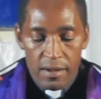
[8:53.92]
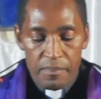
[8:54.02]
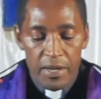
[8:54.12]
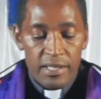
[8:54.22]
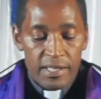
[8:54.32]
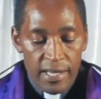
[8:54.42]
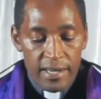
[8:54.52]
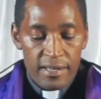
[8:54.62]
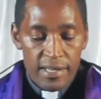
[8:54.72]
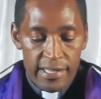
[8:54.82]

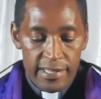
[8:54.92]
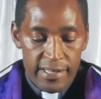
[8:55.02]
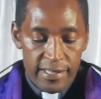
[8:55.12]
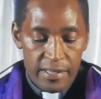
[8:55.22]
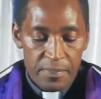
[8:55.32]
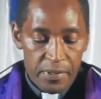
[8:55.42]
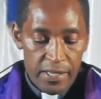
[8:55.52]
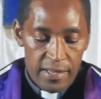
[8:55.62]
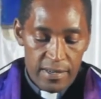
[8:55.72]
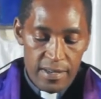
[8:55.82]
maintained his
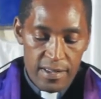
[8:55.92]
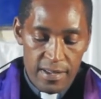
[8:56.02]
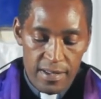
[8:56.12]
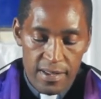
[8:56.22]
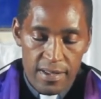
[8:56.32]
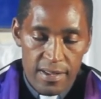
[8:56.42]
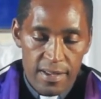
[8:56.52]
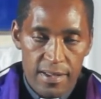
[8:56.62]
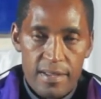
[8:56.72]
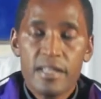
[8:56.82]
discipline
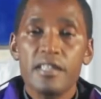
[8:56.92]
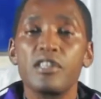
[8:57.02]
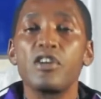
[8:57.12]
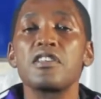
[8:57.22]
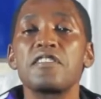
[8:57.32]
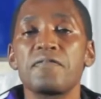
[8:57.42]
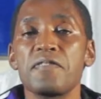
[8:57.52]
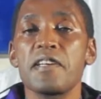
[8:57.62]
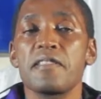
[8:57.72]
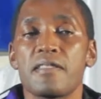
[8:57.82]
in God's
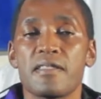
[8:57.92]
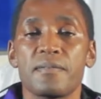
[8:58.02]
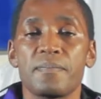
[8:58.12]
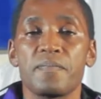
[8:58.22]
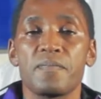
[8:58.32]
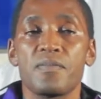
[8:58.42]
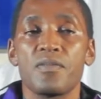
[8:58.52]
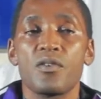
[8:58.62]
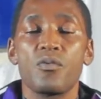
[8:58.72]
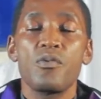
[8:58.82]
faith.
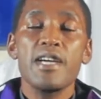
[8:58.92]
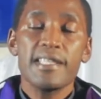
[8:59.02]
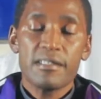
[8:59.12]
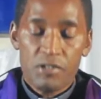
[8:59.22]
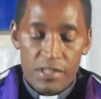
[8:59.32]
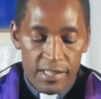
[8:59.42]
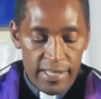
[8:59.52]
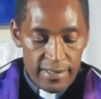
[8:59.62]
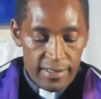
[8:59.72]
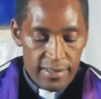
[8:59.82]
We as
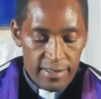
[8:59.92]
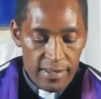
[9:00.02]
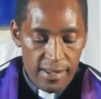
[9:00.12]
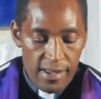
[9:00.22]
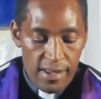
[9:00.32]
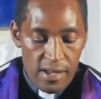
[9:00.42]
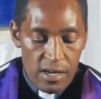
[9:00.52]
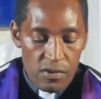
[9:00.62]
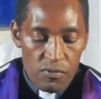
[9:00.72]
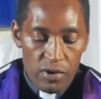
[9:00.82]
Christians,
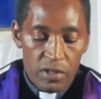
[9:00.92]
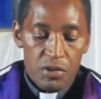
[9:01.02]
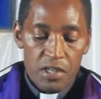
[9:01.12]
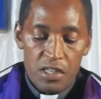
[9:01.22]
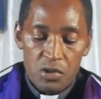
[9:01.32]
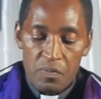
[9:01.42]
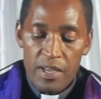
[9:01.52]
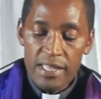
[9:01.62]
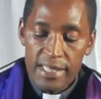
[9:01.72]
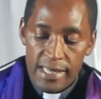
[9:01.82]
we also need to
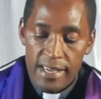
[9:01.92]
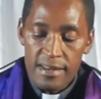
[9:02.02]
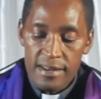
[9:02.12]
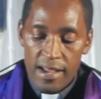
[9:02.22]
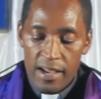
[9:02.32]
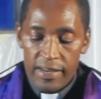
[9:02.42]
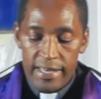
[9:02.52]
maintain our